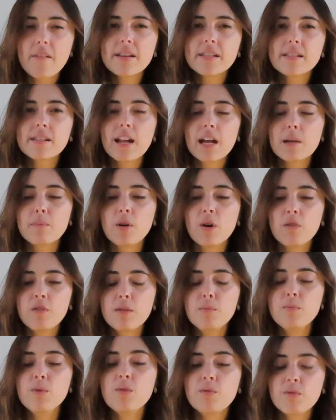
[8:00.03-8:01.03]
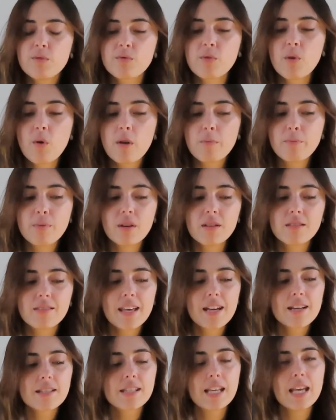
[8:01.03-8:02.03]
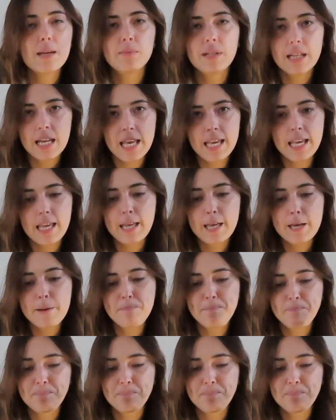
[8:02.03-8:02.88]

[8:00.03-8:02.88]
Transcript: is an element of you moving forward, but things keep delaying it.